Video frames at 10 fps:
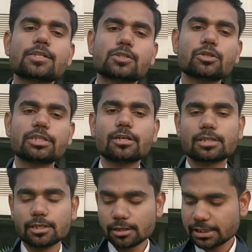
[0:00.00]
so
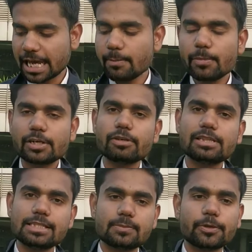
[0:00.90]
the time between
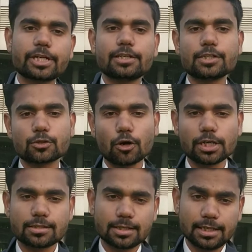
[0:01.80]
this period is called
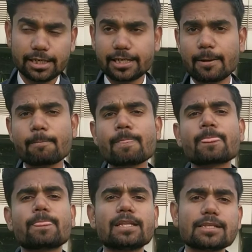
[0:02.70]
as the lead time.
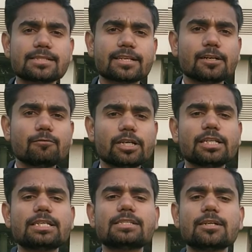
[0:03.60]
And the second one
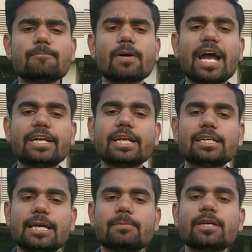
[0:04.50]
is a ideal
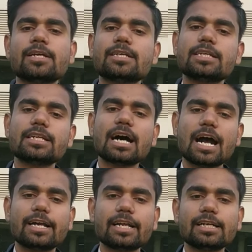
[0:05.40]
time. In an
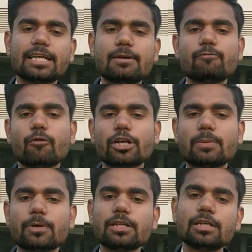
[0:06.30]
ideal time, what
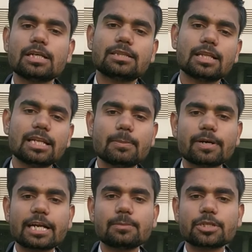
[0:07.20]
happens? The
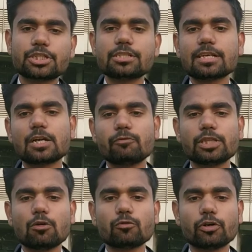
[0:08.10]
labor and machines are
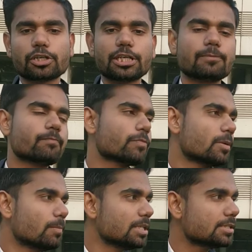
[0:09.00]
without working.
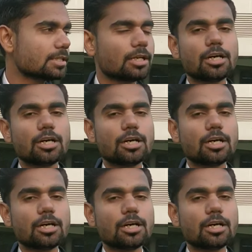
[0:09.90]
Means